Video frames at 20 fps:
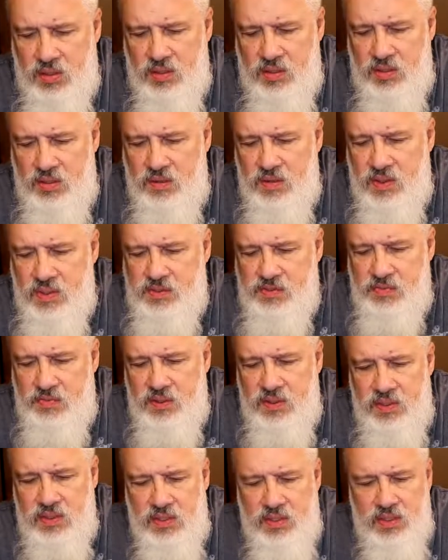
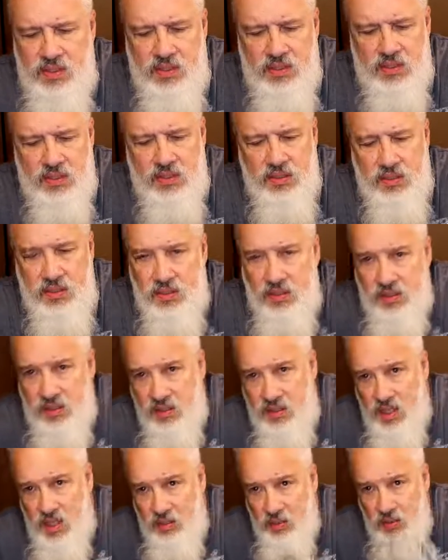USB
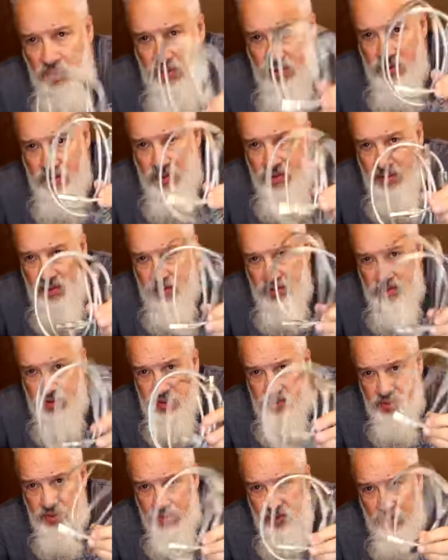cable
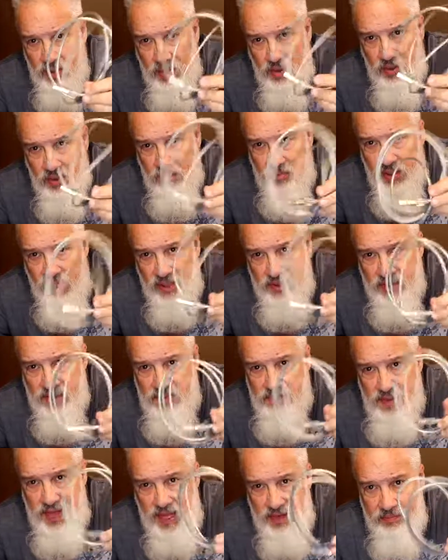to plug
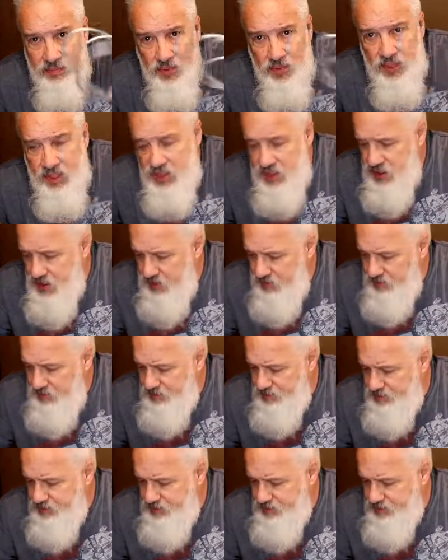this bad boy in.